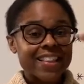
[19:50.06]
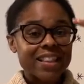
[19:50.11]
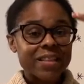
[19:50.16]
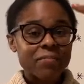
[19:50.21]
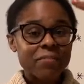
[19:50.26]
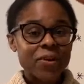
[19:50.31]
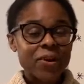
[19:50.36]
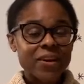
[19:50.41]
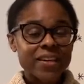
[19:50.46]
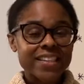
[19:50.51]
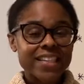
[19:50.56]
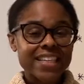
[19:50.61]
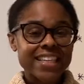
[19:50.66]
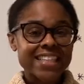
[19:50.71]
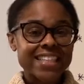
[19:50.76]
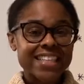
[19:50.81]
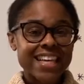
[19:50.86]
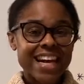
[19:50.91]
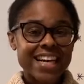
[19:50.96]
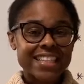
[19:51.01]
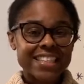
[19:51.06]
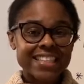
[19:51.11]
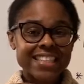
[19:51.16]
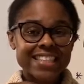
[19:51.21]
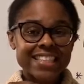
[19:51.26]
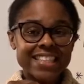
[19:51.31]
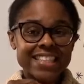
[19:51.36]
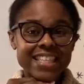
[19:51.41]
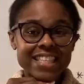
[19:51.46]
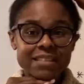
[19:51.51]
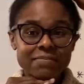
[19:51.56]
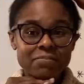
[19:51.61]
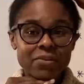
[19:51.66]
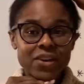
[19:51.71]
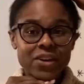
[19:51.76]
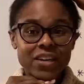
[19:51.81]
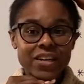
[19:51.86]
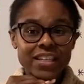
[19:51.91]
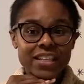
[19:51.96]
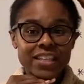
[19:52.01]
The part that attaches this
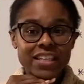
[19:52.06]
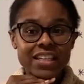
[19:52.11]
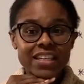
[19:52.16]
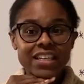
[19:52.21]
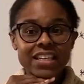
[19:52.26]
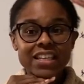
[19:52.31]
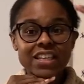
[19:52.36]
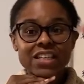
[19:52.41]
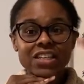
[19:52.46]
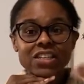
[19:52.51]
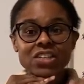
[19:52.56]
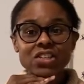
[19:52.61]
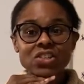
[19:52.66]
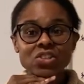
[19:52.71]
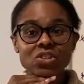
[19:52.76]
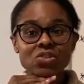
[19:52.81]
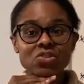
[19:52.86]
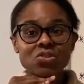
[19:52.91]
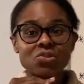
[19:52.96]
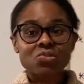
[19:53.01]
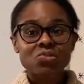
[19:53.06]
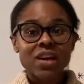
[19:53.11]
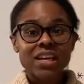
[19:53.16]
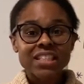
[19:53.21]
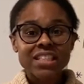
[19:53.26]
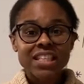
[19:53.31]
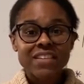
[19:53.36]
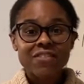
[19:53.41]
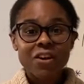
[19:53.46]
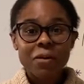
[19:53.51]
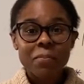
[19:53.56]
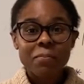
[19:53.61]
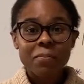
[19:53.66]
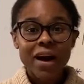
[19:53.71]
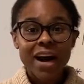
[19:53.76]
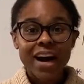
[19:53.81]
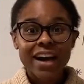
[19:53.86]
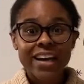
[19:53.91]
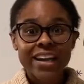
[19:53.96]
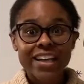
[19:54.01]
part to the rest of our
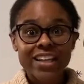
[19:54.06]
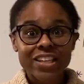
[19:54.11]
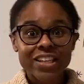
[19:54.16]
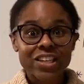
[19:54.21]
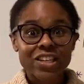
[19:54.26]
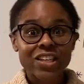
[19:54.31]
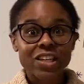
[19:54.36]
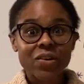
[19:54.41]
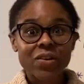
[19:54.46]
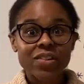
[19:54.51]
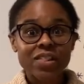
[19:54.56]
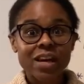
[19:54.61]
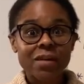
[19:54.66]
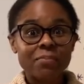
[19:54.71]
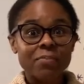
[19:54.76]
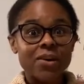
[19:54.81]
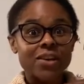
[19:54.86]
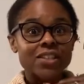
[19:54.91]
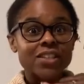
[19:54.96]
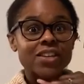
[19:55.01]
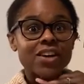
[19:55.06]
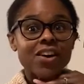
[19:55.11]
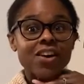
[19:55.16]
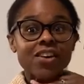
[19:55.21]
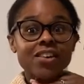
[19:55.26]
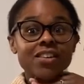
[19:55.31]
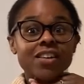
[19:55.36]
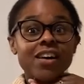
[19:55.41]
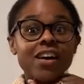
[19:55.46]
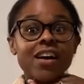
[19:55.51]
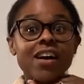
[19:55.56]
body. Do you know what that part's called?